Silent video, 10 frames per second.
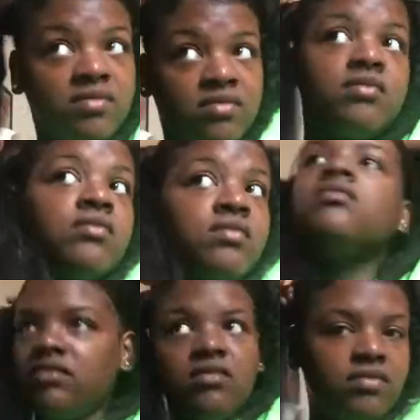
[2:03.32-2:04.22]
see why
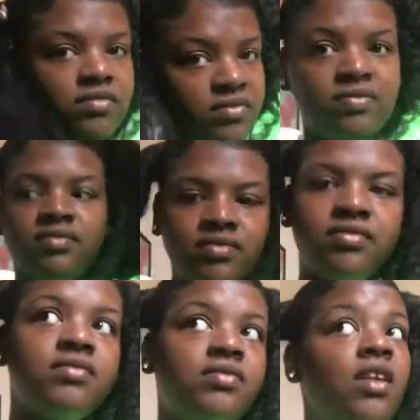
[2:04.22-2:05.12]
my face was like
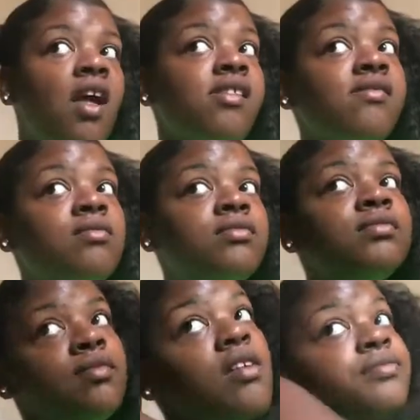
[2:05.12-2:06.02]
that. But
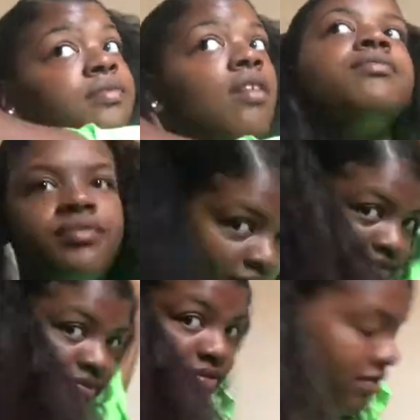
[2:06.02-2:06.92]
yeah,